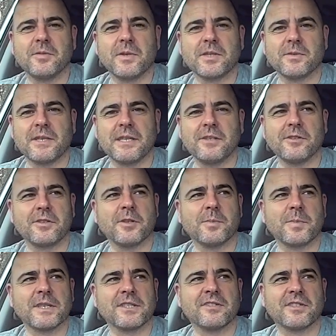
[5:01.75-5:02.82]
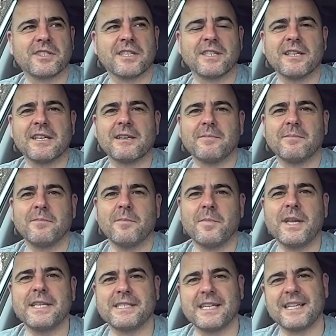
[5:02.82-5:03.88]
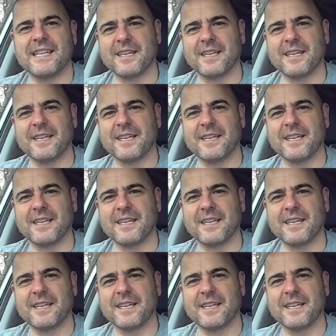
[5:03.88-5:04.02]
which when I look up is just basically a